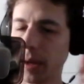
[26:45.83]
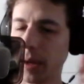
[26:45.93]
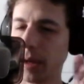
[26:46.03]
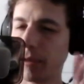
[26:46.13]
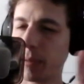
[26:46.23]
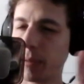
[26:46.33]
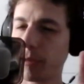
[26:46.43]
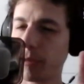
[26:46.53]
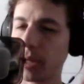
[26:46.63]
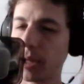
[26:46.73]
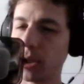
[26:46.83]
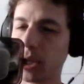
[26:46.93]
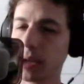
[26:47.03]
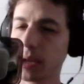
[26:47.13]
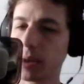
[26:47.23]
of the movement in
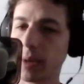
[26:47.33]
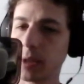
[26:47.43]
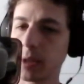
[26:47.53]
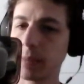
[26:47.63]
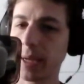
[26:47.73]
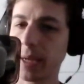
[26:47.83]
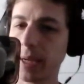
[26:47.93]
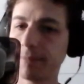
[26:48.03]
just the right spot.